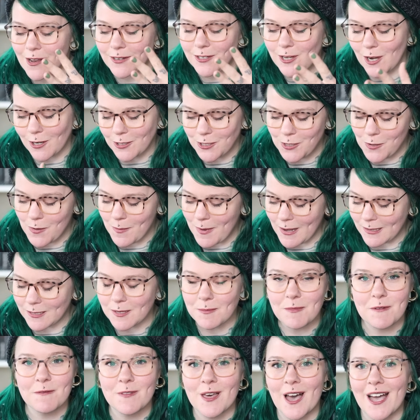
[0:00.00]
talk to you about
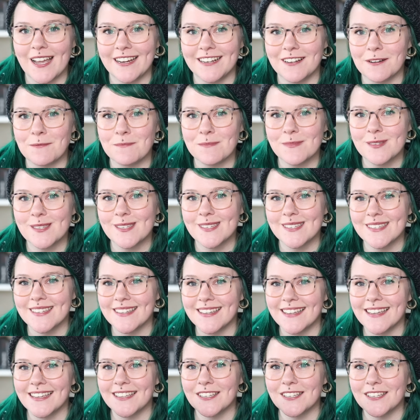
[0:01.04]
some of the items.